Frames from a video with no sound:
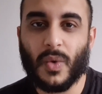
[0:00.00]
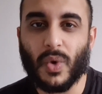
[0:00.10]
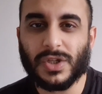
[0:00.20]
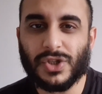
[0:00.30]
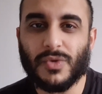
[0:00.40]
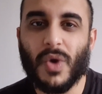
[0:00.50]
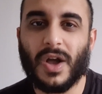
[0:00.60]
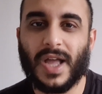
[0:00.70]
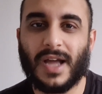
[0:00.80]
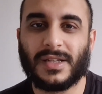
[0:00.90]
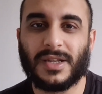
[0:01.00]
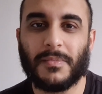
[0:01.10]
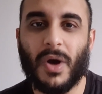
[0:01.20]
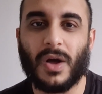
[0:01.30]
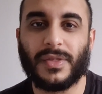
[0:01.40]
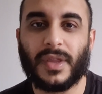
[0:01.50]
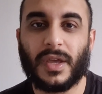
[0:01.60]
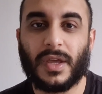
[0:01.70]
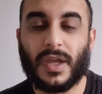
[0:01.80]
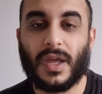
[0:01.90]
Once you work out the demand
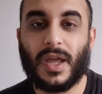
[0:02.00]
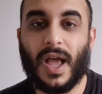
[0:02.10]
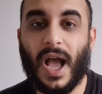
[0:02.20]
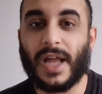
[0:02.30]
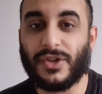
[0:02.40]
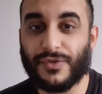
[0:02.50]
and